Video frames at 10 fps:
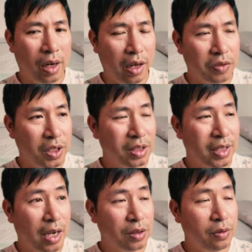I have
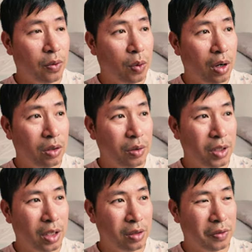
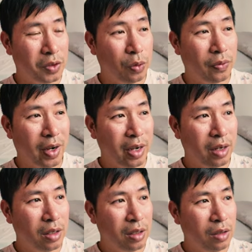6,400 shares of
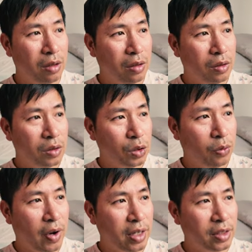SoFi.
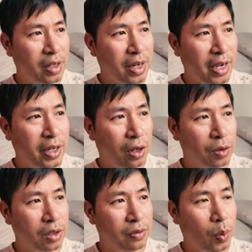SoFi is at
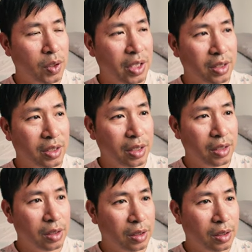
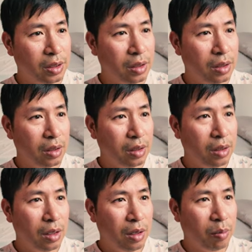$9.14.
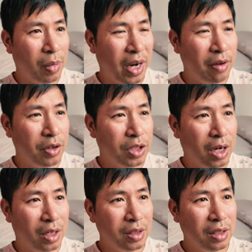My average
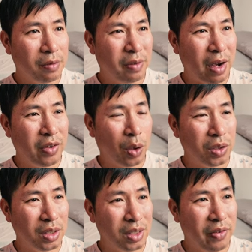cost,
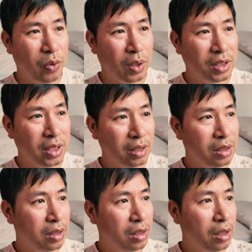
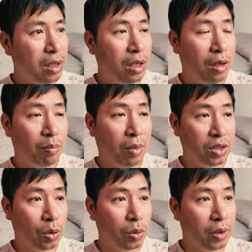$5.71.
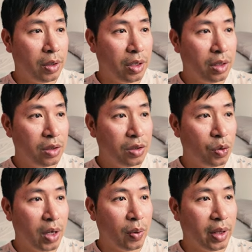My total return,
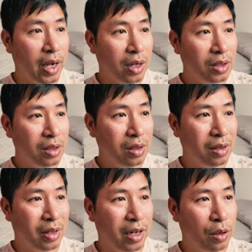
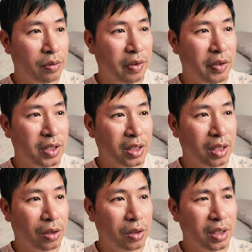
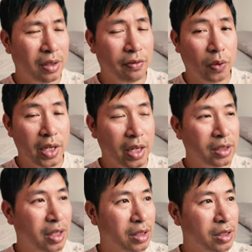
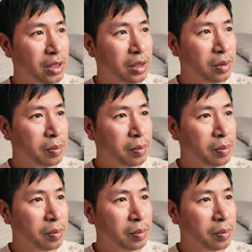$21,956.48.